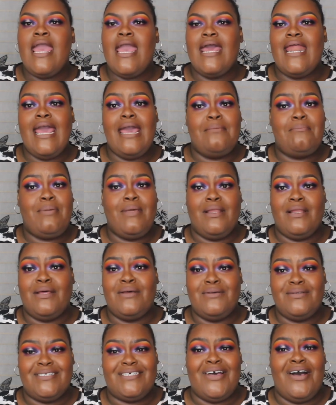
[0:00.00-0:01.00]
and i had
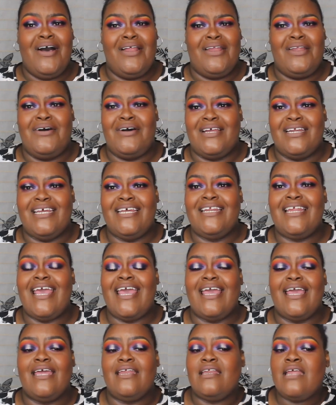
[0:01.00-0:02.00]
pillows all on it
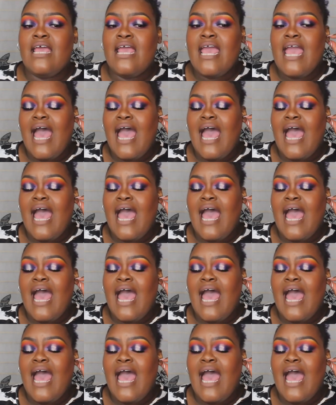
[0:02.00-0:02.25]
and